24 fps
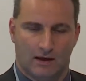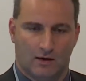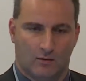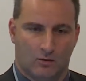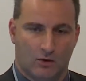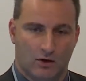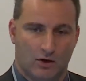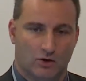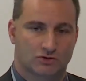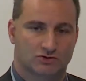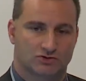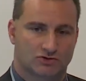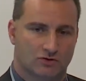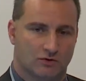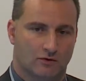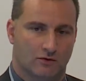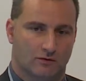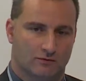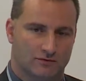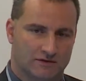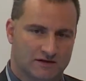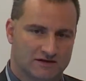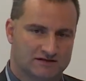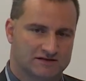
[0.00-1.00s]
we
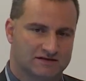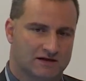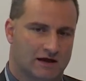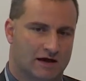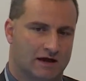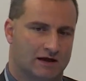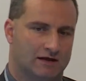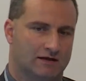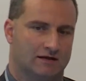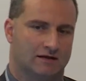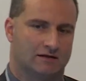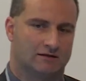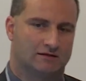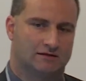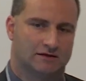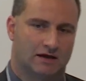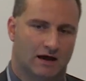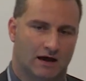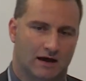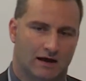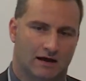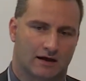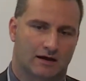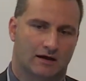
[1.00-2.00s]
also designed the
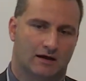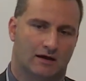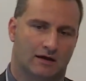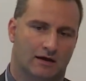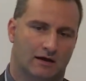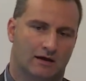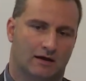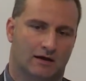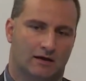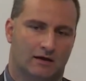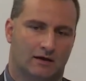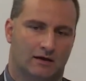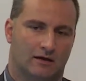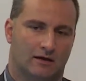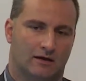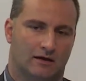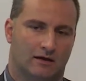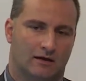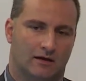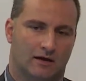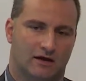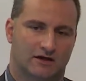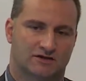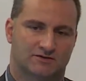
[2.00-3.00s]
entire
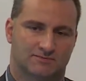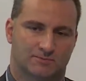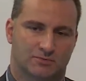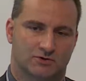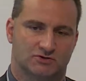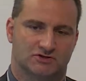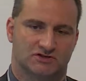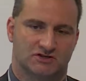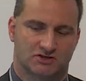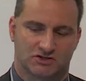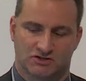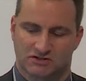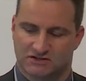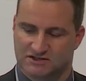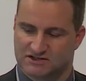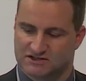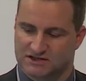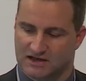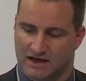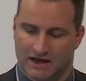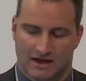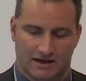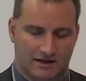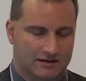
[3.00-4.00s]
uh, exposition
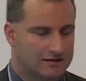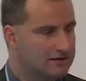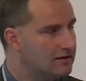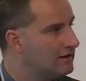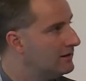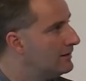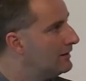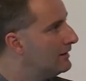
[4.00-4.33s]
site.